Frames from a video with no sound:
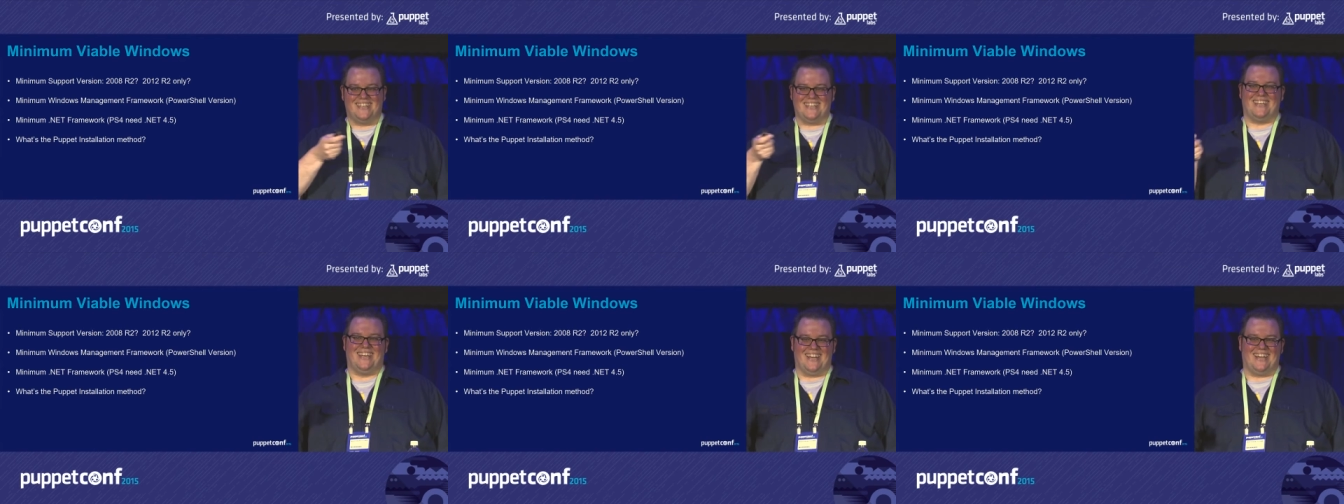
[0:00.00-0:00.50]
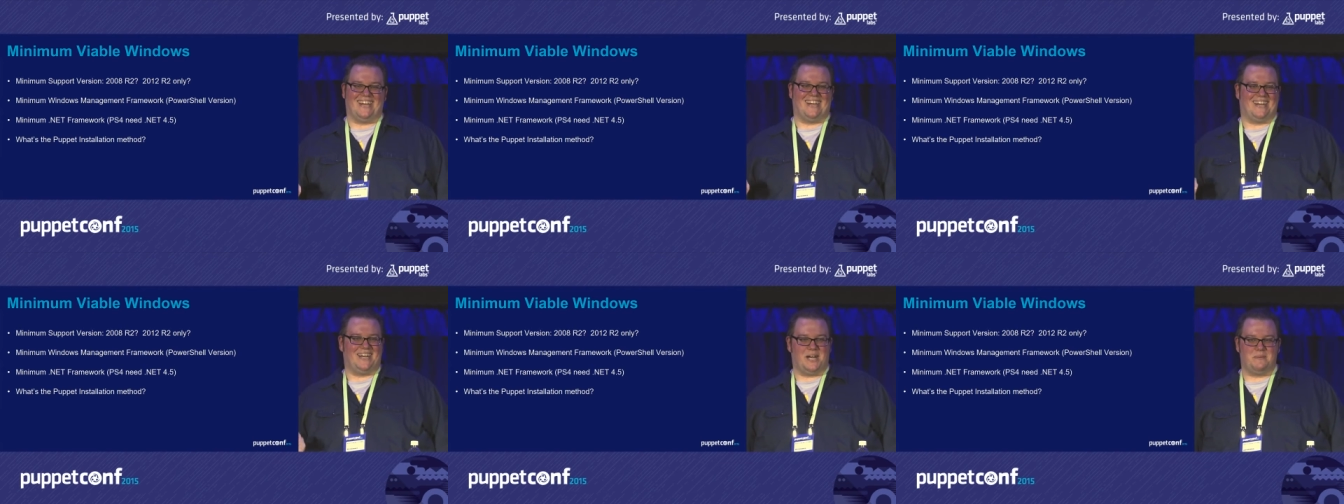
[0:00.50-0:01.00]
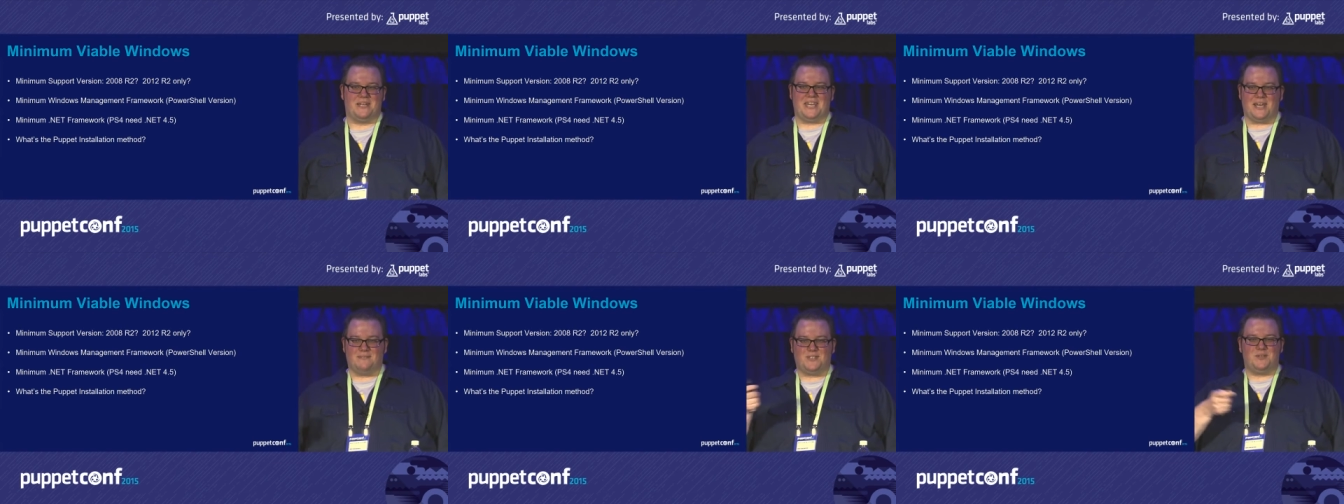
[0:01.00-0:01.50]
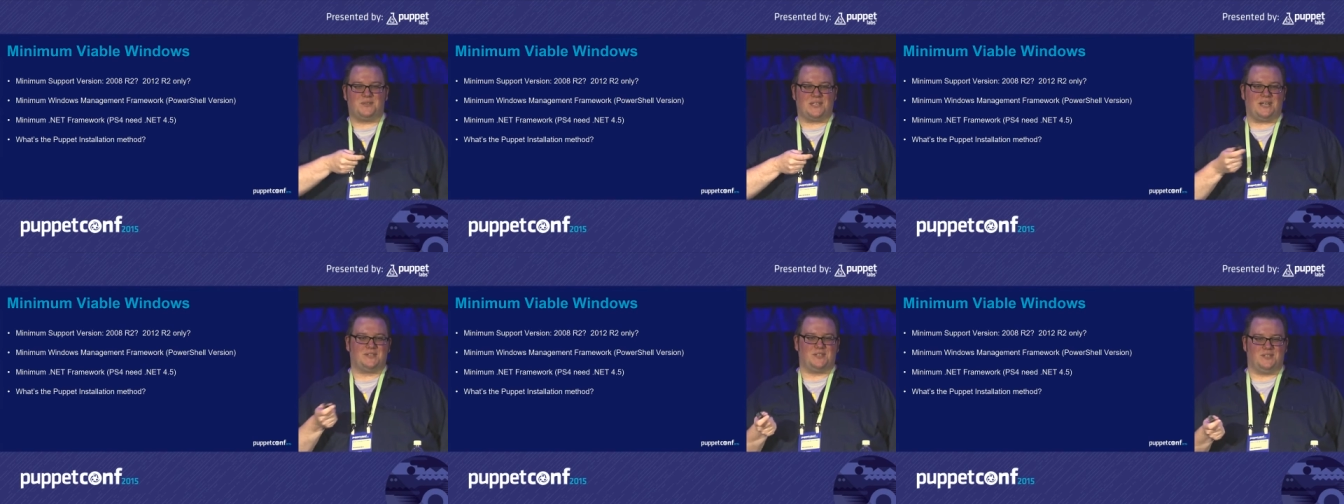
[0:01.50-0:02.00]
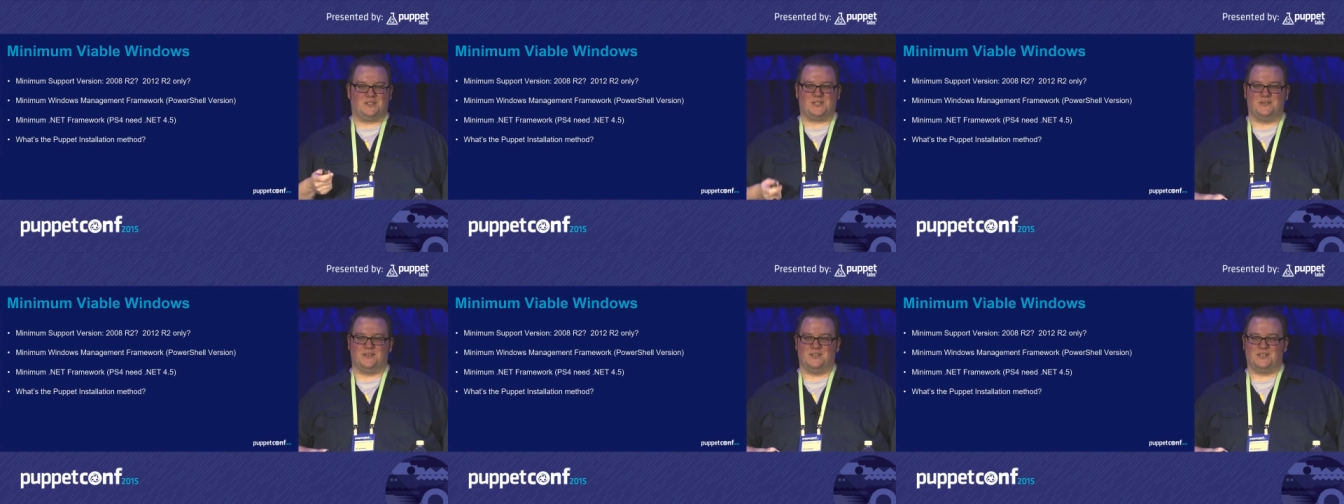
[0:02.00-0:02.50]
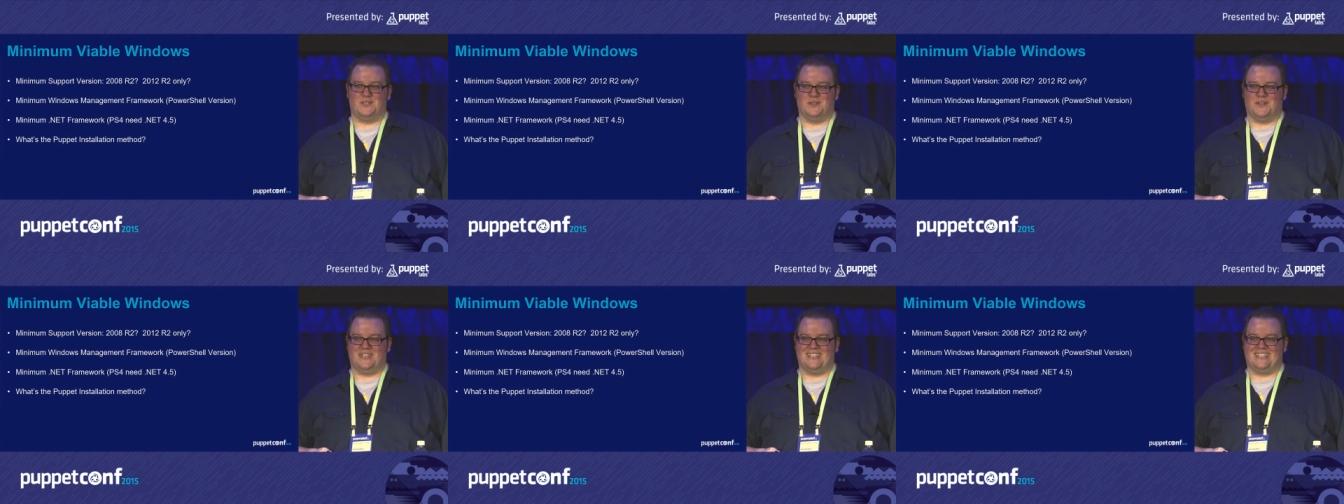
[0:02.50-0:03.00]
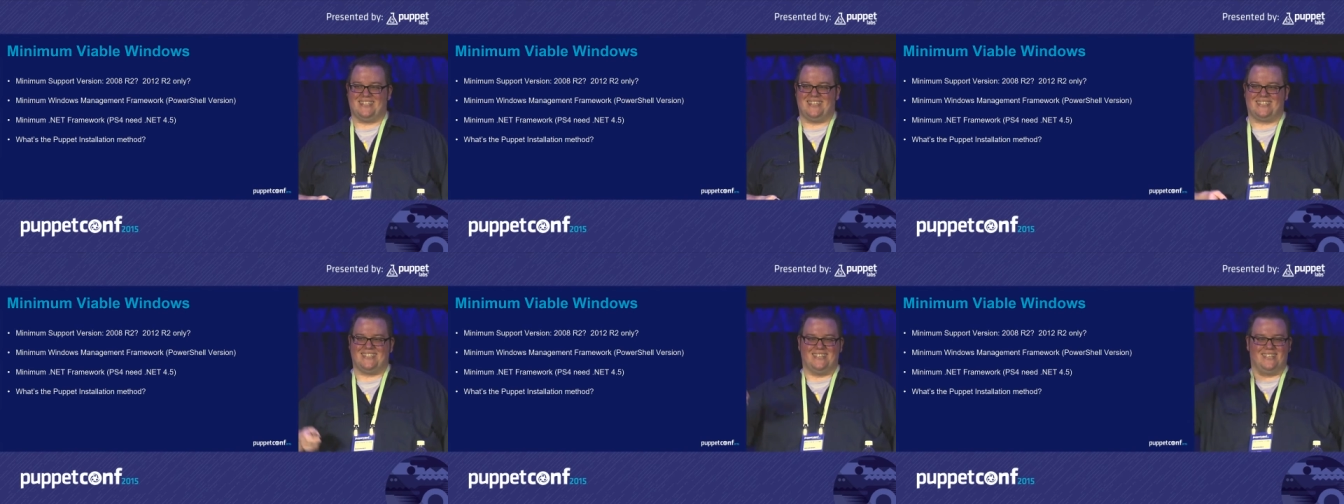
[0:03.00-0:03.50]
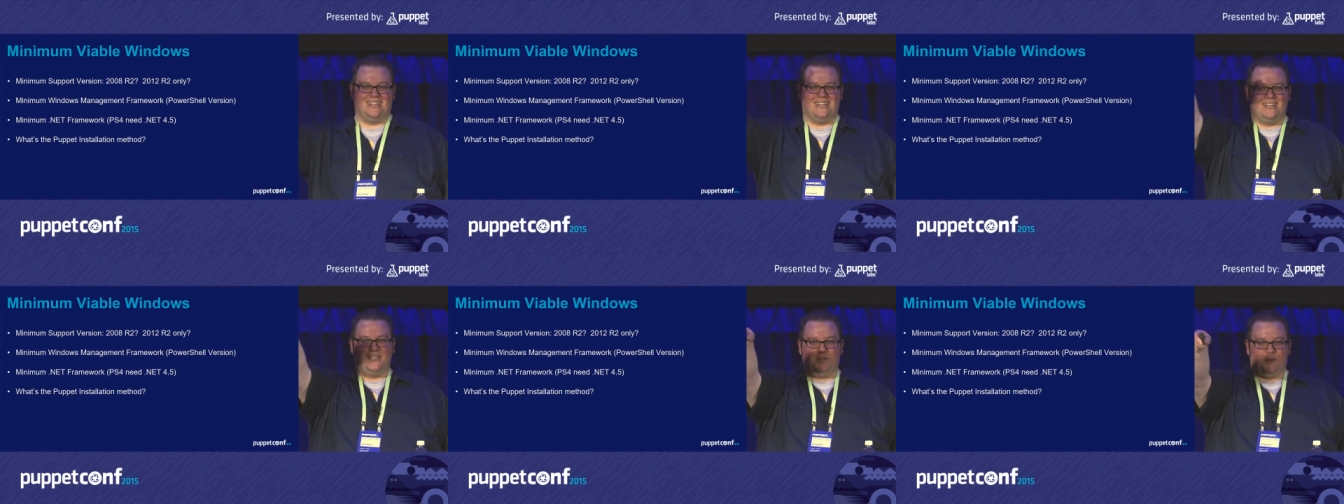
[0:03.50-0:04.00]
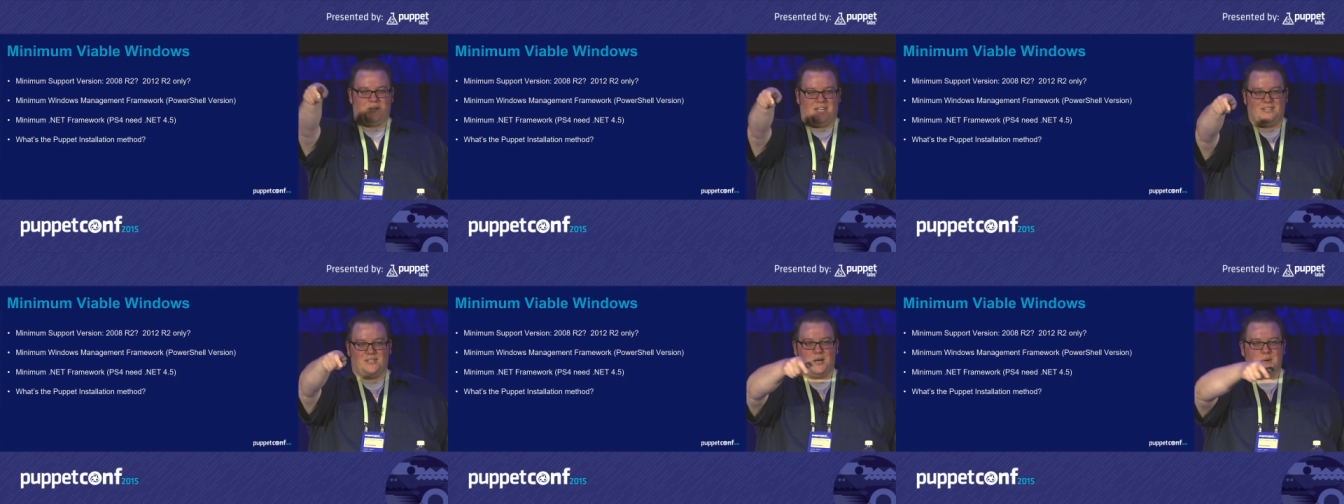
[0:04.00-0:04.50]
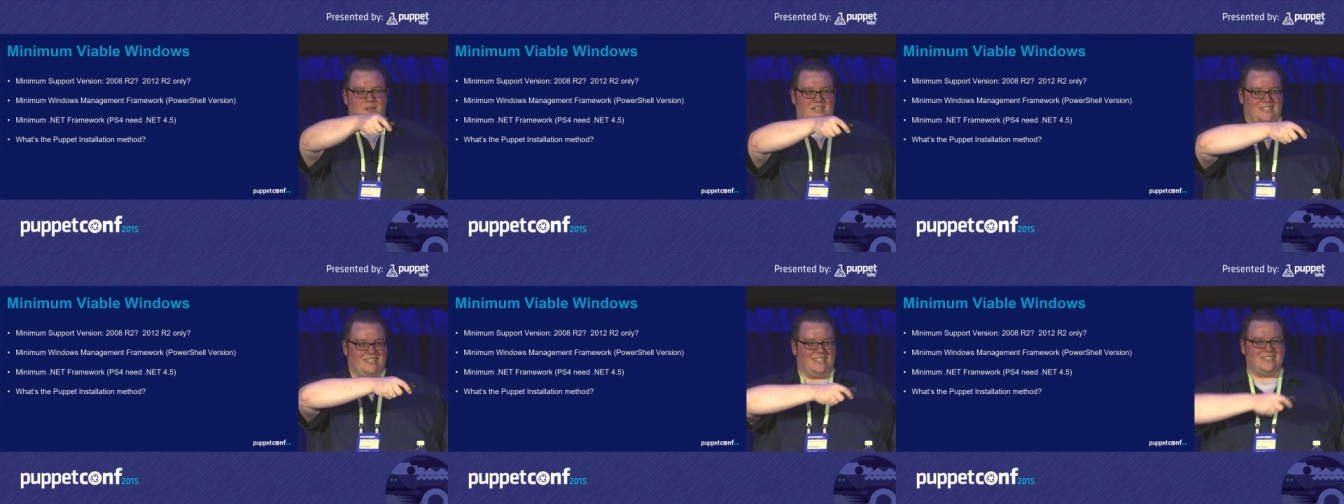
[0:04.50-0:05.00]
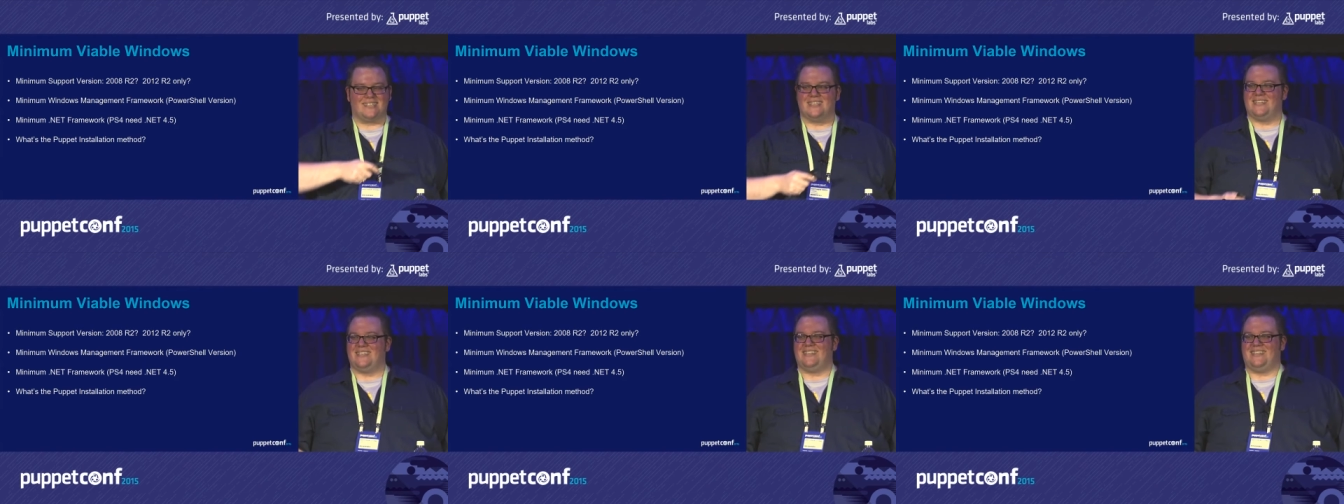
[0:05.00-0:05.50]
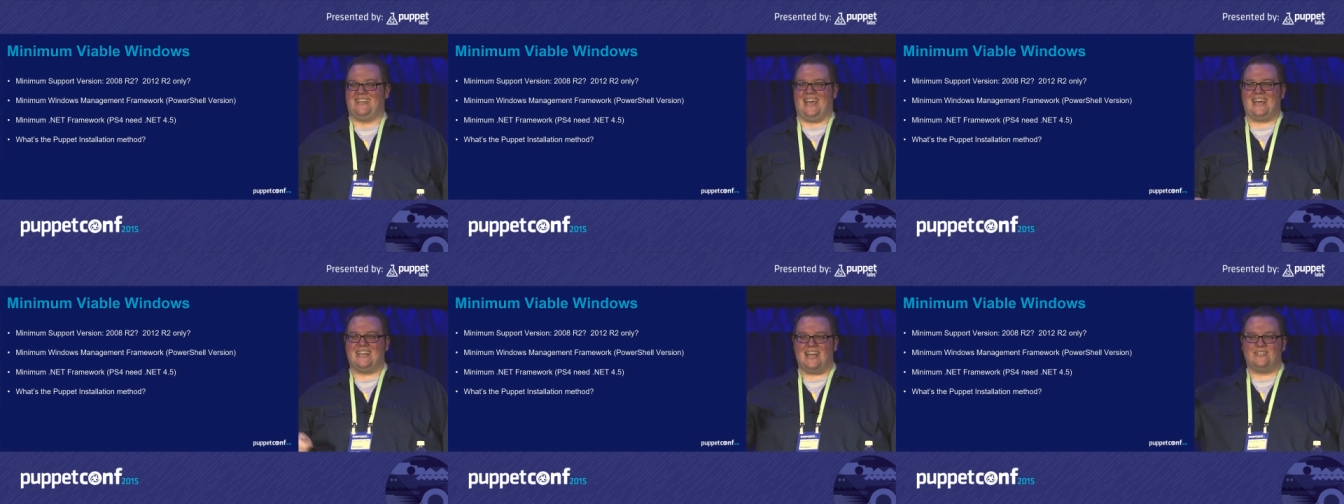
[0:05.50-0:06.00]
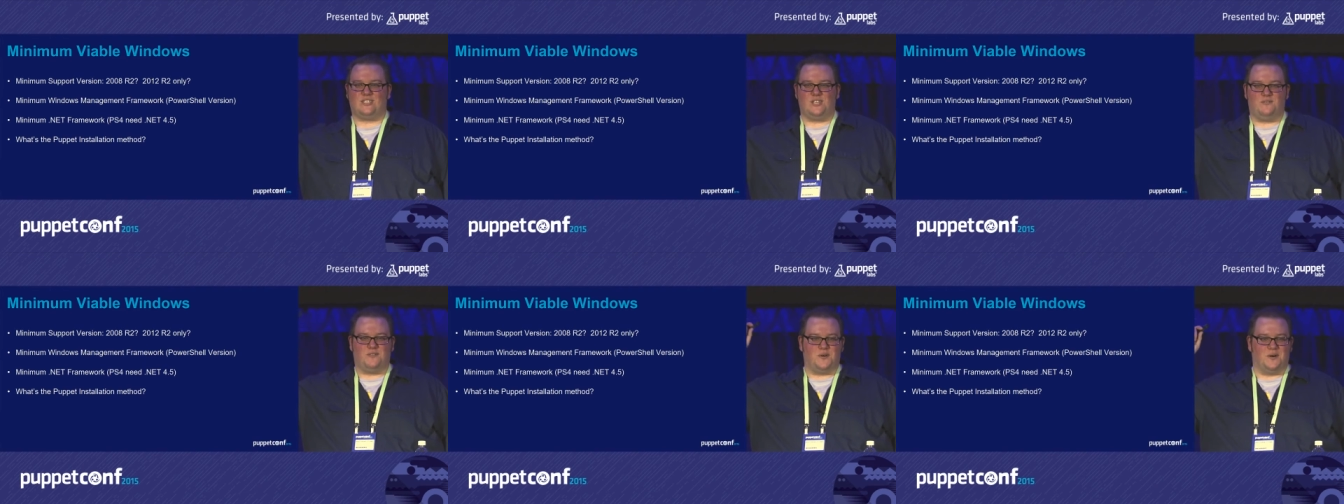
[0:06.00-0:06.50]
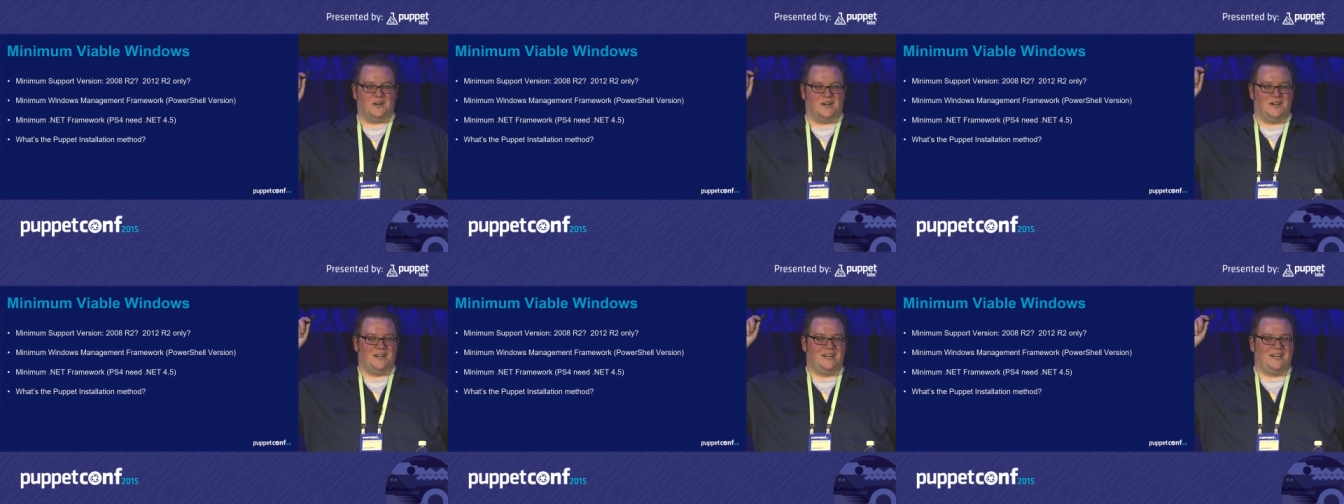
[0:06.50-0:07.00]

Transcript: Yeah. How many have 2,000 servers in your organization? We're getting lower at least. And NT4?